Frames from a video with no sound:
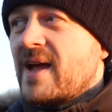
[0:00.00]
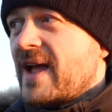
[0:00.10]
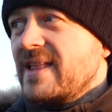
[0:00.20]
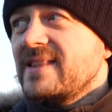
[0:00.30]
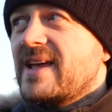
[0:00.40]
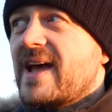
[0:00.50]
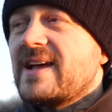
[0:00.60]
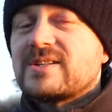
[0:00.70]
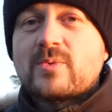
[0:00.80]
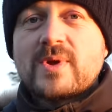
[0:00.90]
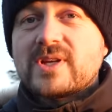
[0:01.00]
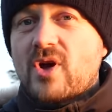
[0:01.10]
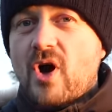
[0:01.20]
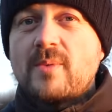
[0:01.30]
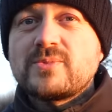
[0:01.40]
In the end, when it
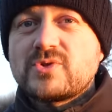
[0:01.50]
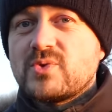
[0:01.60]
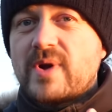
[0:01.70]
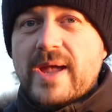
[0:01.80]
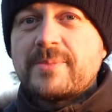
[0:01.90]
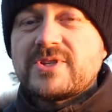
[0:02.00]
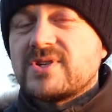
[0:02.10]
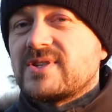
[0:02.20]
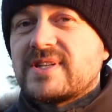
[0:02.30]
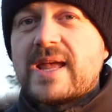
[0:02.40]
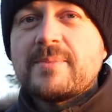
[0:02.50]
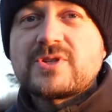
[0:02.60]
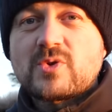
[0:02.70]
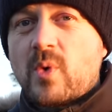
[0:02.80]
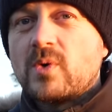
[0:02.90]
comes to images and
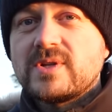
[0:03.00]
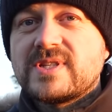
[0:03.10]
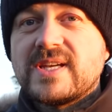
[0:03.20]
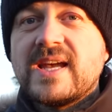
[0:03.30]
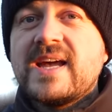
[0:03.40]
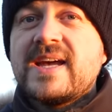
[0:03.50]
image quality,